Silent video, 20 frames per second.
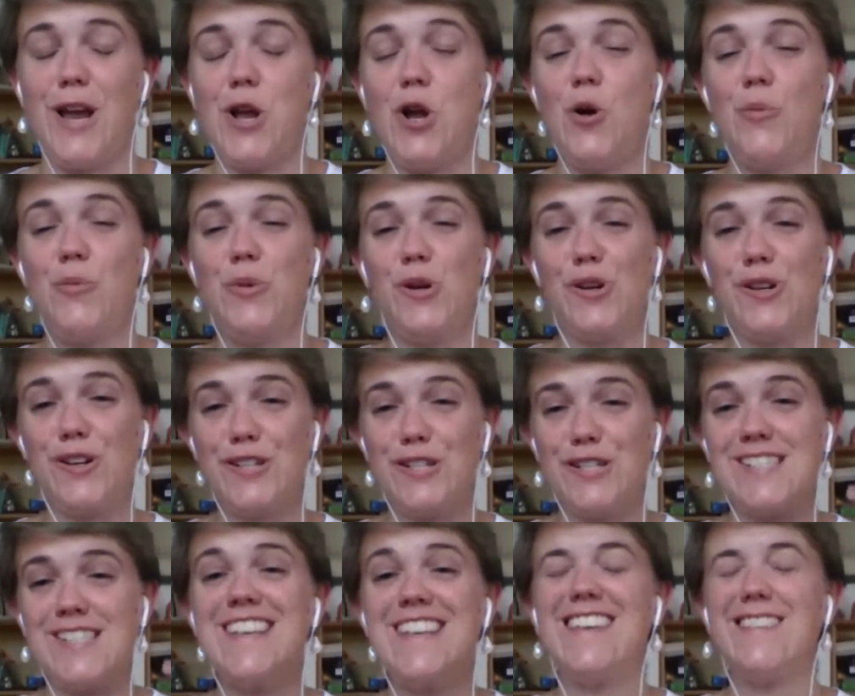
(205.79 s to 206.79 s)
I hope you're
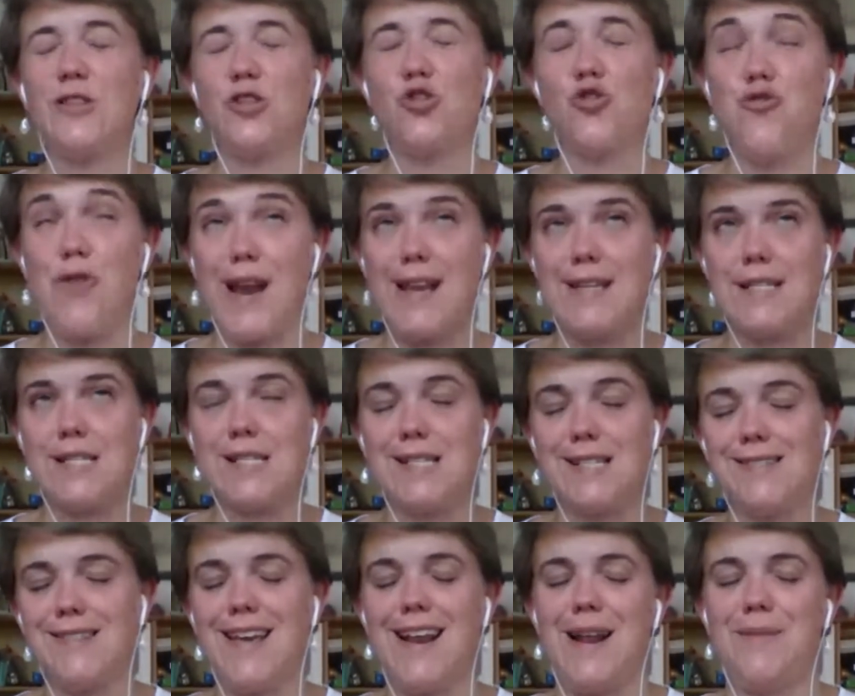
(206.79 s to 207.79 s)
seeing the
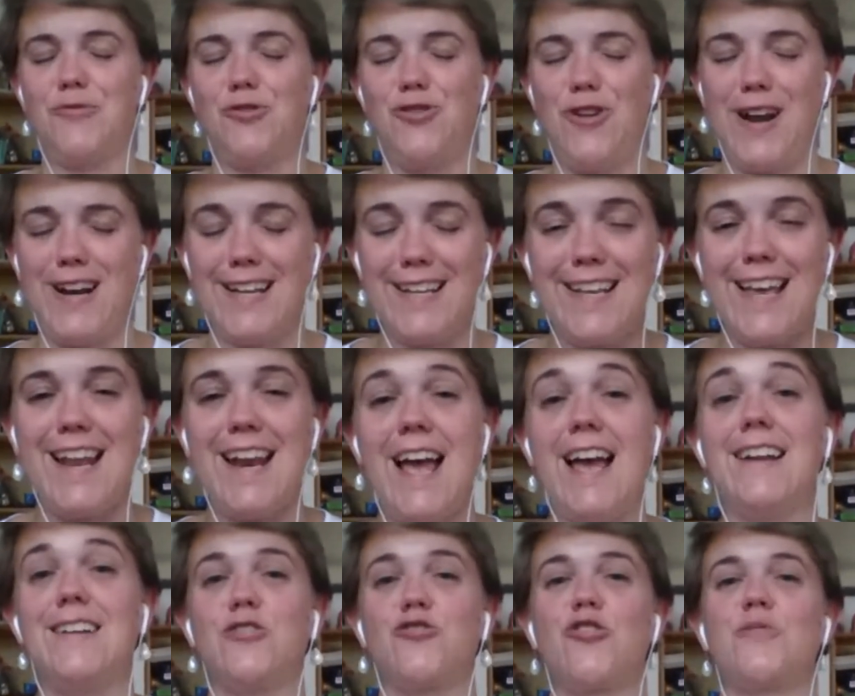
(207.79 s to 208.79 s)
trend that I'm trying to get
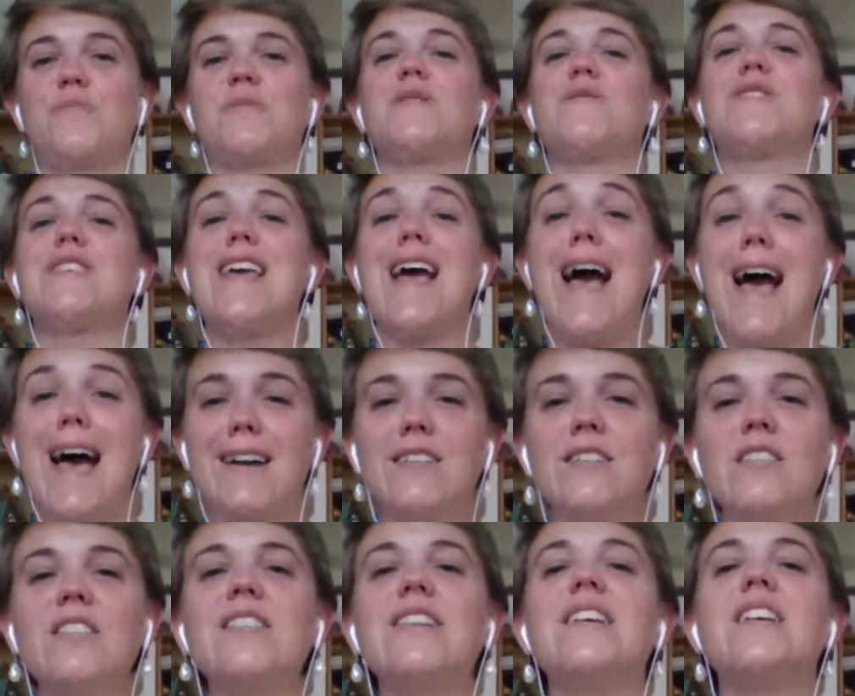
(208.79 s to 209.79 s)
at in terms of the
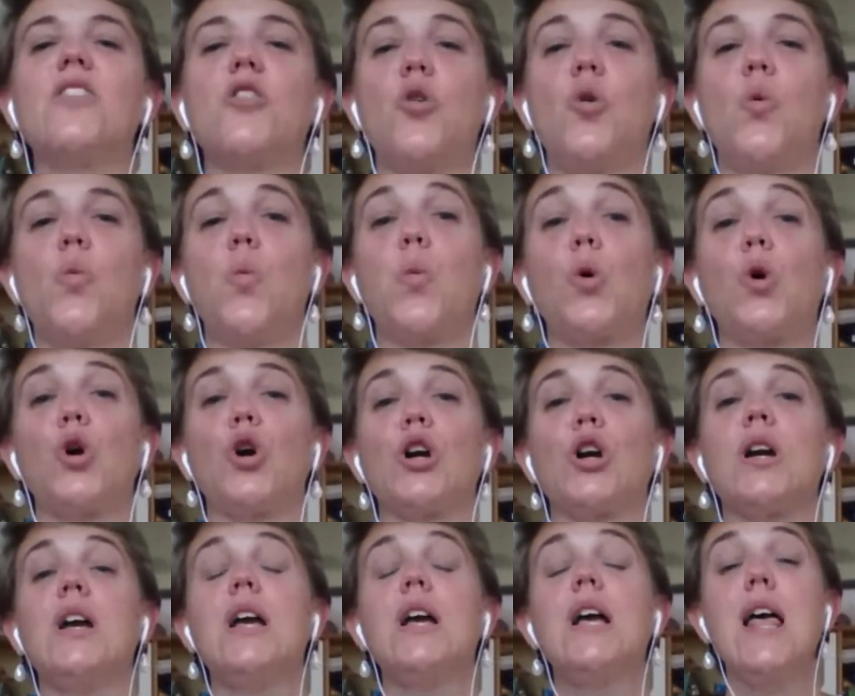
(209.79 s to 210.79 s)
analytical
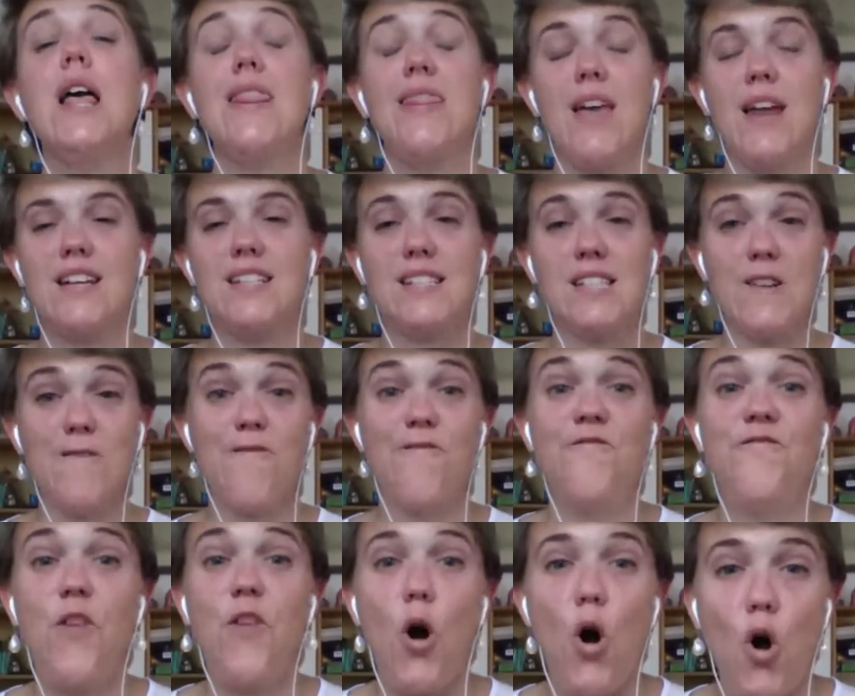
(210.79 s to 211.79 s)
work that is
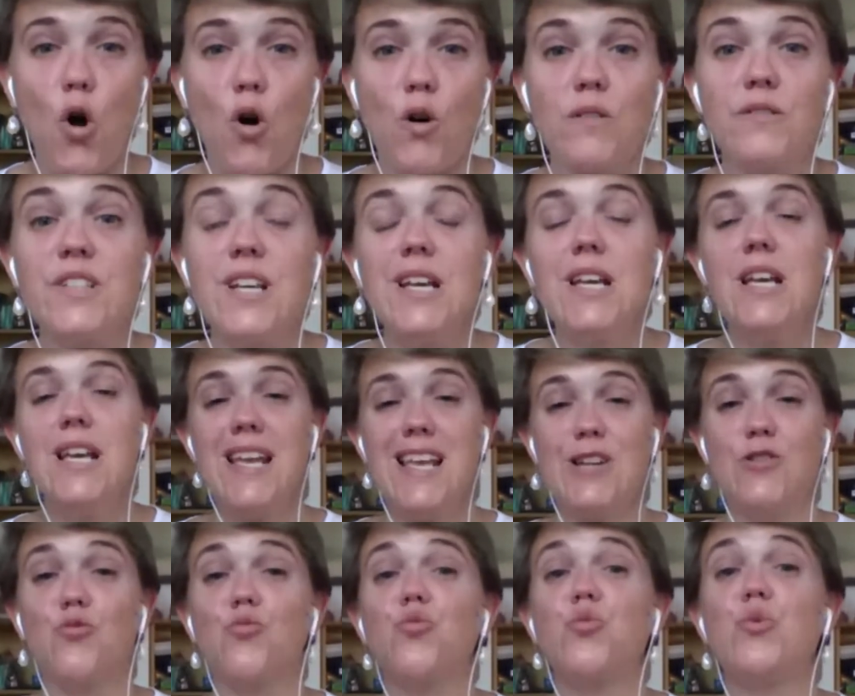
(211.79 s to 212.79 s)
involved
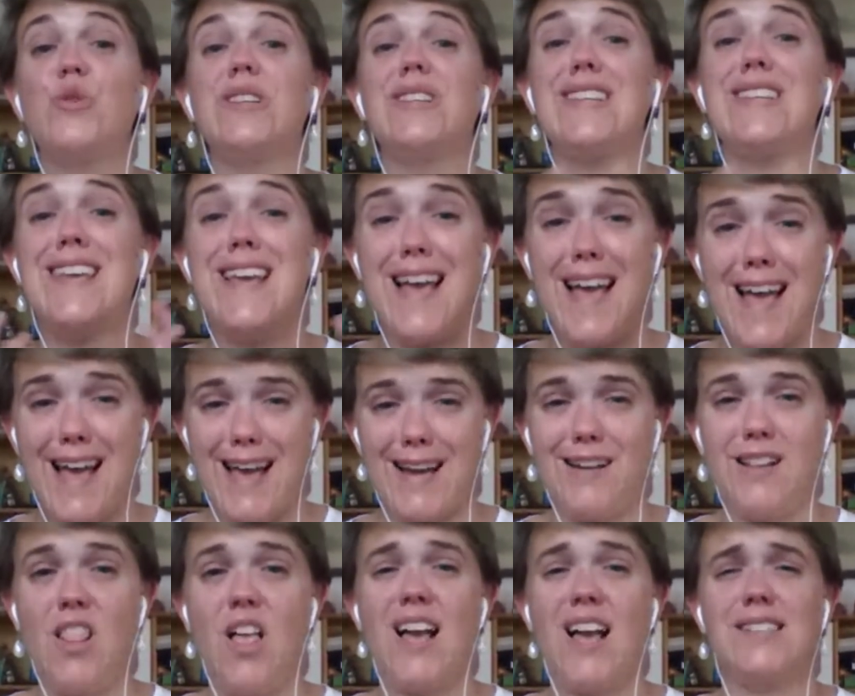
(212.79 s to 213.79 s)
in really
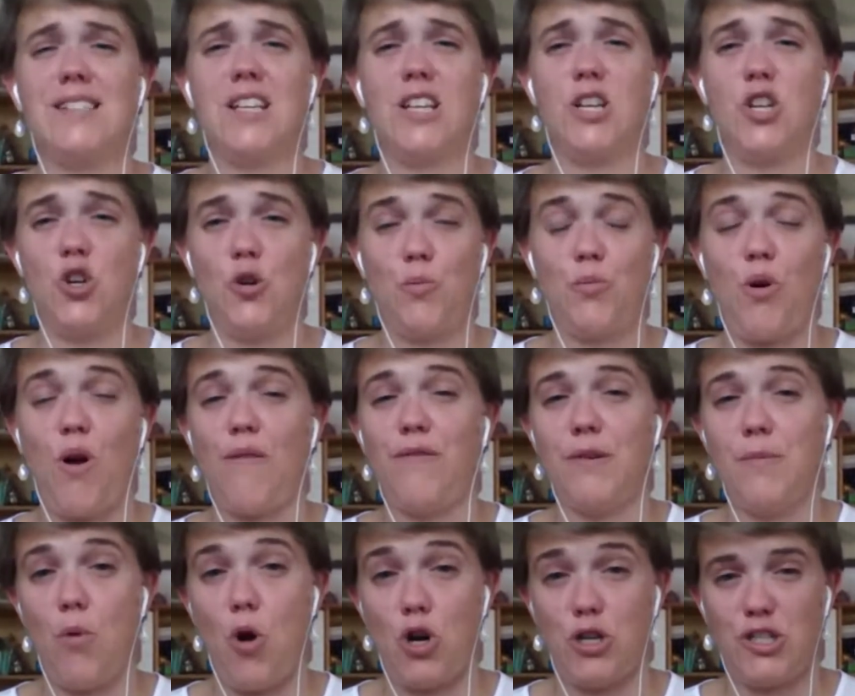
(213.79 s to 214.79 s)
analyzing your
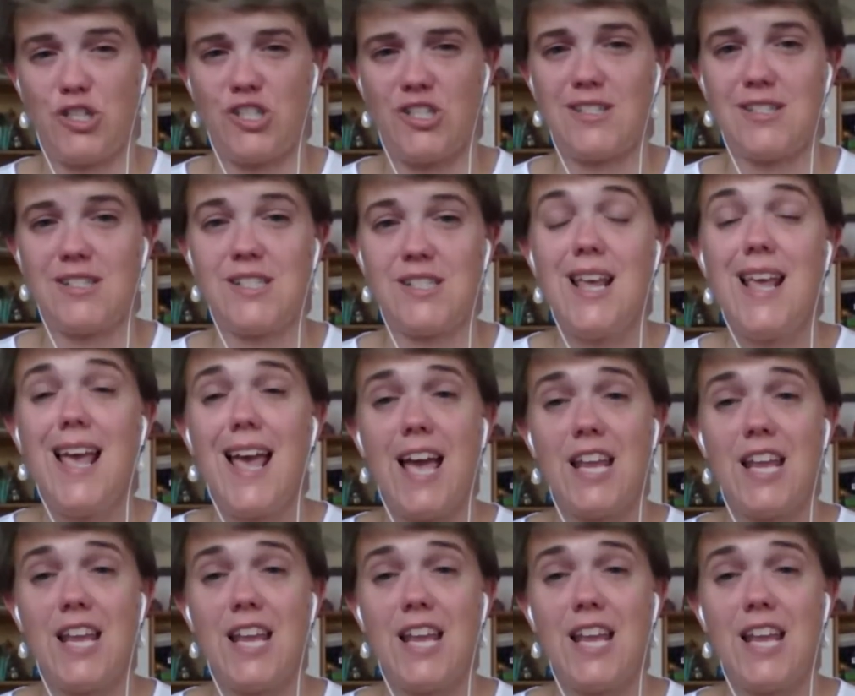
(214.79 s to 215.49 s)
profit margins.